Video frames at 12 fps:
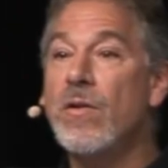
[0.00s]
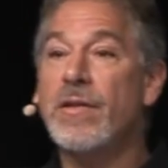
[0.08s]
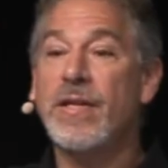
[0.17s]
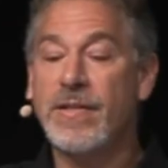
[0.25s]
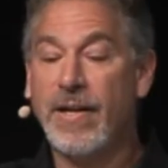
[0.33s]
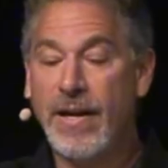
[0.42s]

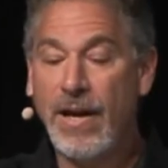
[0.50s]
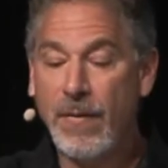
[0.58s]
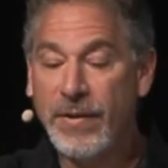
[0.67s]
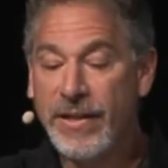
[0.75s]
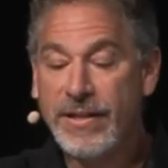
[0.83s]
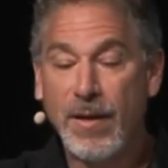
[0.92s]
context that I
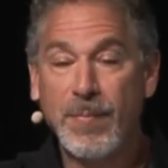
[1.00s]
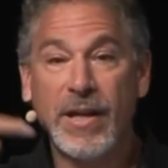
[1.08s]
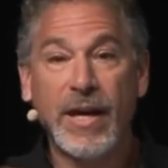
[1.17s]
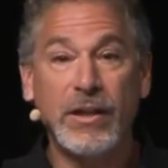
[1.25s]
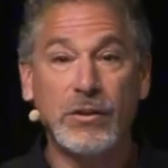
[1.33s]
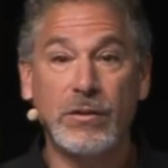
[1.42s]
have in this
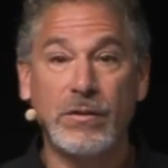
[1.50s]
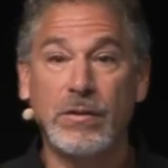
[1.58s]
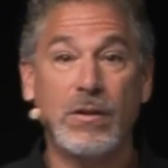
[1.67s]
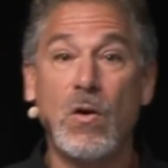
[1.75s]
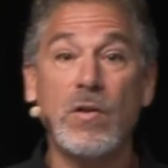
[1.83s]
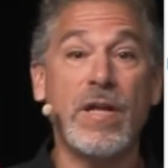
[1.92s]
application,
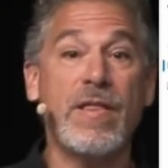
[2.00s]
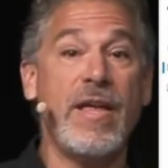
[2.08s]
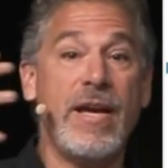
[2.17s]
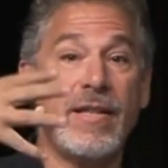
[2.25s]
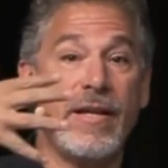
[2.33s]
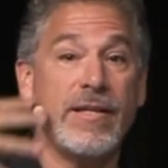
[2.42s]
all the
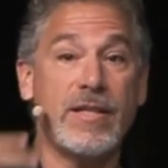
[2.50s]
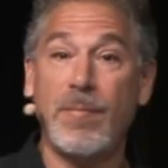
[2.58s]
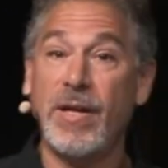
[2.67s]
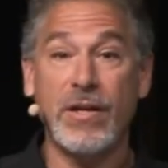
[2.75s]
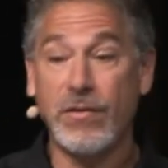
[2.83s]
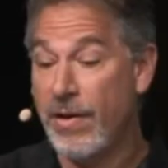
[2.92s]
data in this
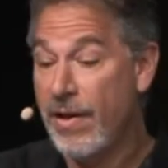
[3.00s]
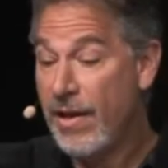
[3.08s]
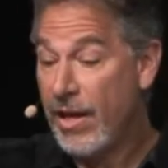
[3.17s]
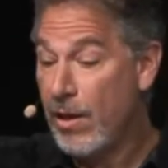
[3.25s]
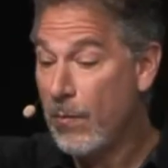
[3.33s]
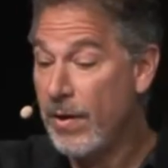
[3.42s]
application,
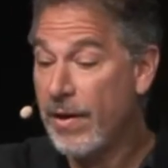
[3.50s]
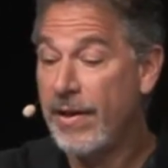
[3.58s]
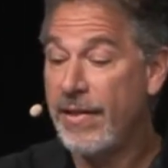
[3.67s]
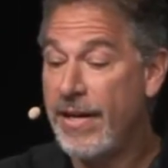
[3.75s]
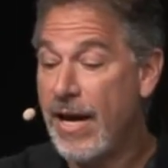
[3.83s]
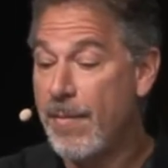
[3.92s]
it will
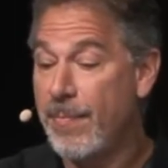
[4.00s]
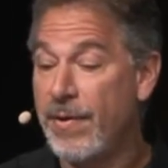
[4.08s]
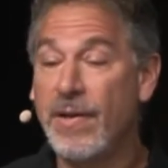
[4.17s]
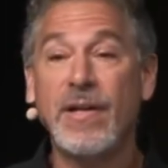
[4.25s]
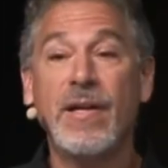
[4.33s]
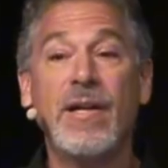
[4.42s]
read the app,
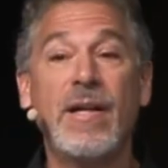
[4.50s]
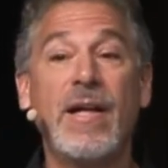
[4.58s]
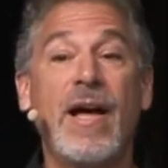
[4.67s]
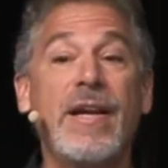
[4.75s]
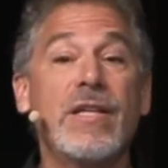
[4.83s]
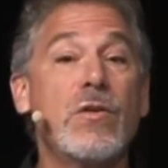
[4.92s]

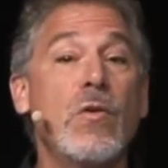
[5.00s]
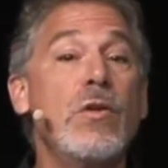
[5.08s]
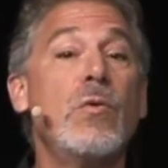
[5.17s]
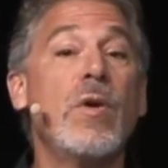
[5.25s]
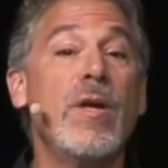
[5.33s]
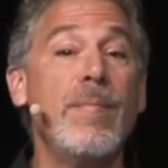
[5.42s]
and it's
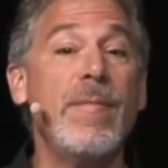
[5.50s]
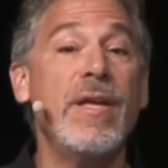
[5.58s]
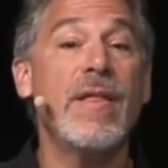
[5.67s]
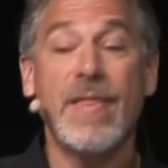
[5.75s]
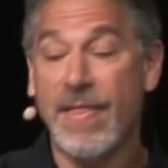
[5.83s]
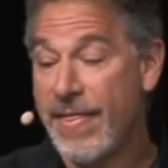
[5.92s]
going to give
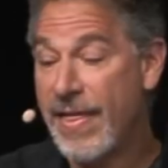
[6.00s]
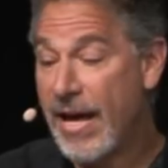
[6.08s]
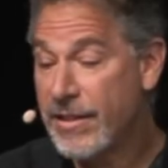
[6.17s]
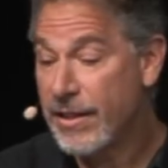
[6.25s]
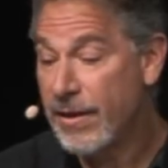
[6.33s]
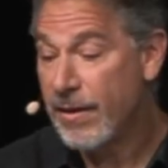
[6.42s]
me
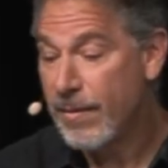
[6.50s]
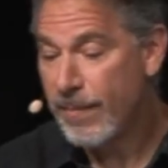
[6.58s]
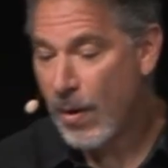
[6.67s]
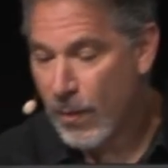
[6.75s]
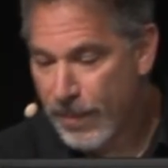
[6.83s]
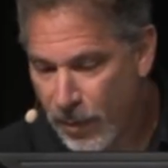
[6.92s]
that
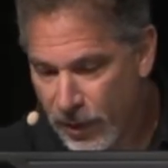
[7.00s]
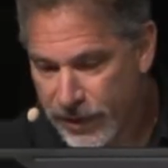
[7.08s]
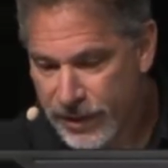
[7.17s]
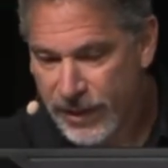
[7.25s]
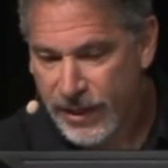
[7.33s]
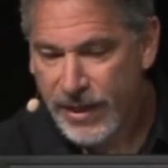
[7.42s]

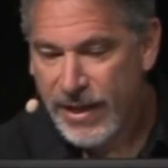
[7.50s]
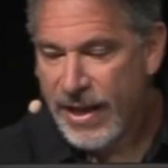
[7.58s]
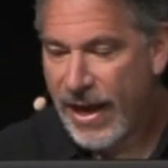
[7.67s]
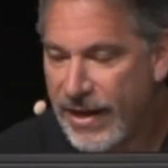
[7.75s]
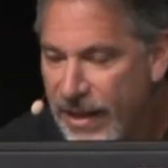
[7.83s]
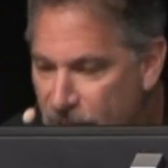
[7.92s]
PowerPoint. And